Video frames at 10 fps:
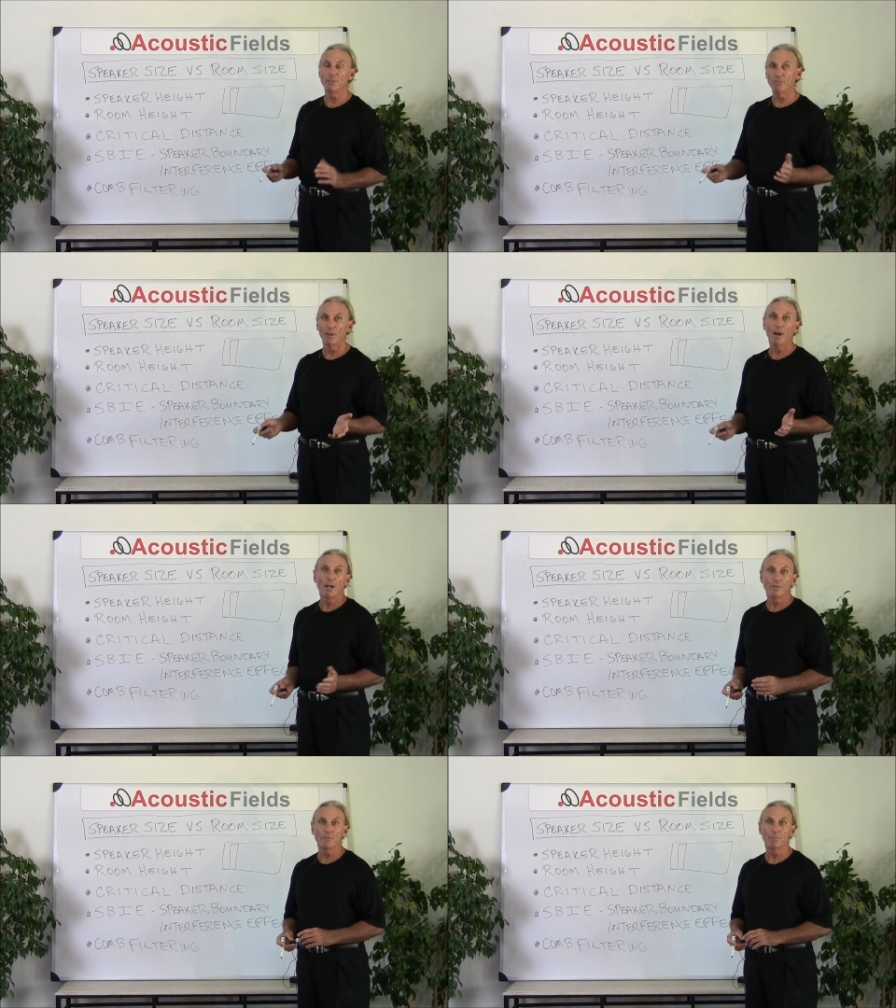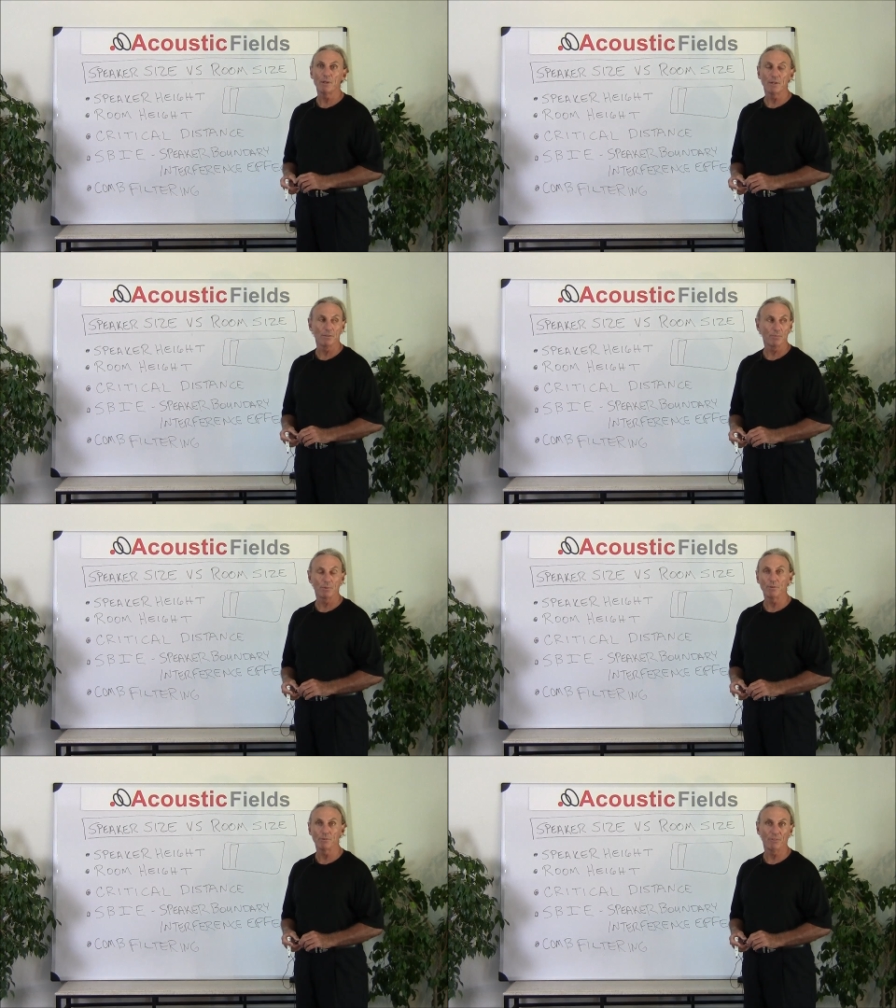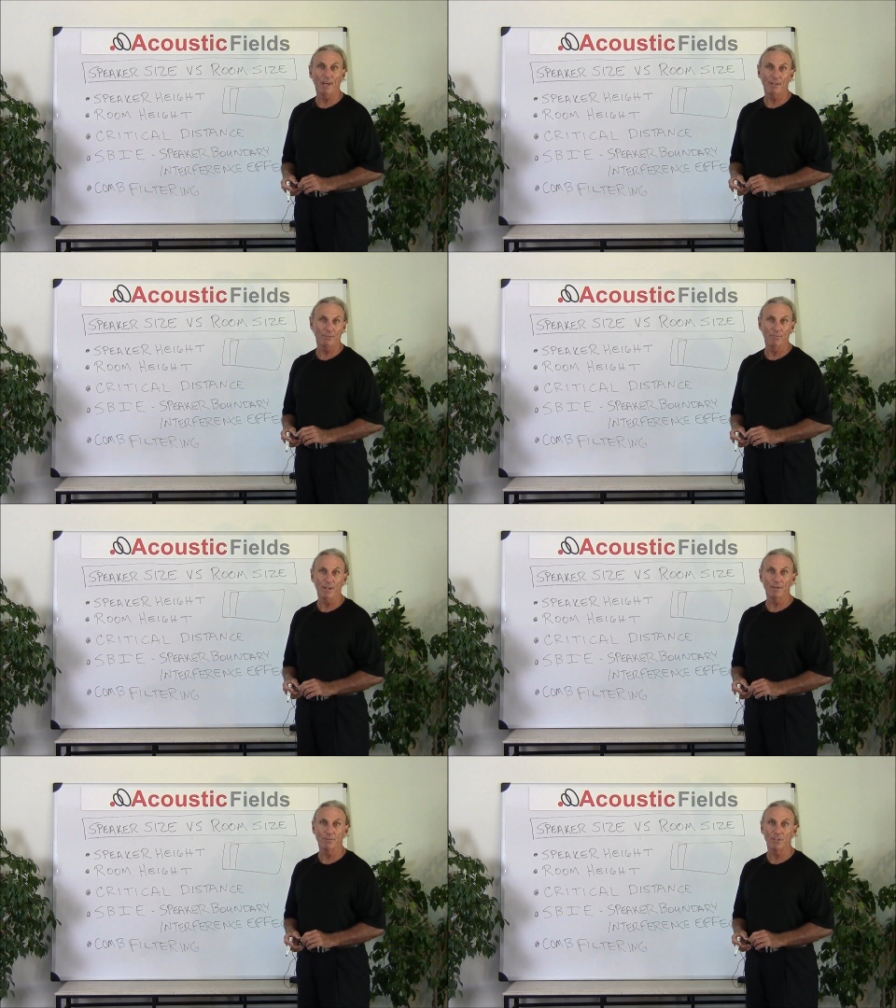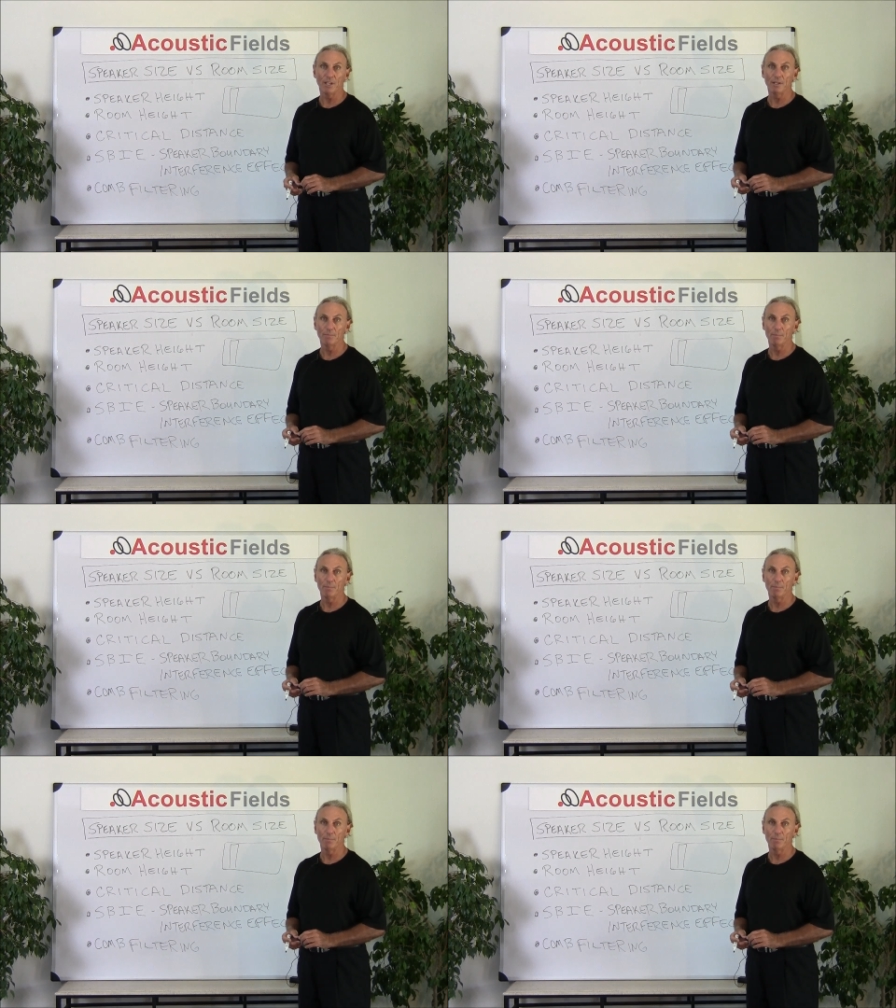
these large speakers produce lots of energy,